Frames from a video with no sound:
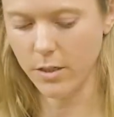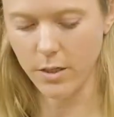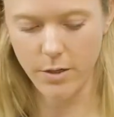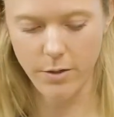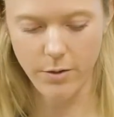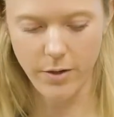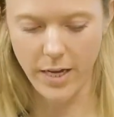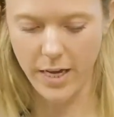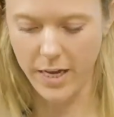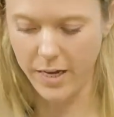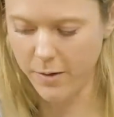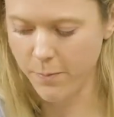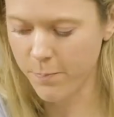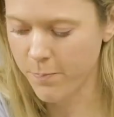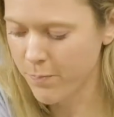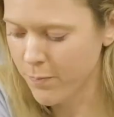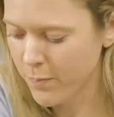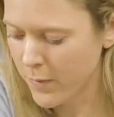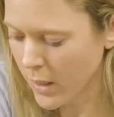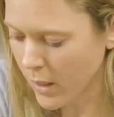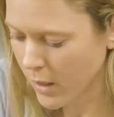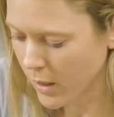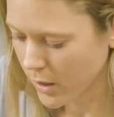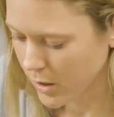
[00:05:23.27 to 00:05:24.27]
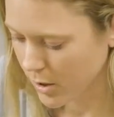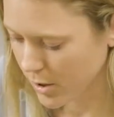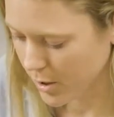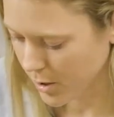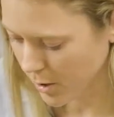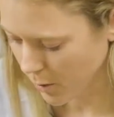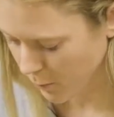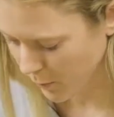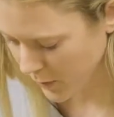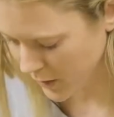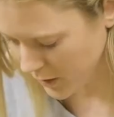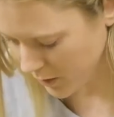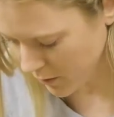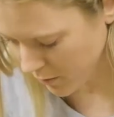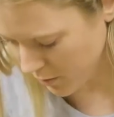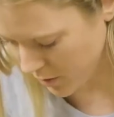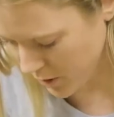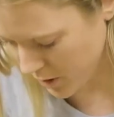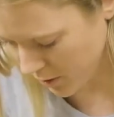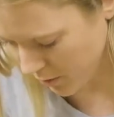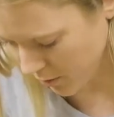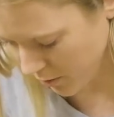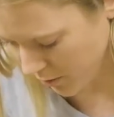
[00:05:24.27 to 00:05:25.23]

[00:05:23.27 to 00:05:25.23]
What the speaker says: Okay, so when you do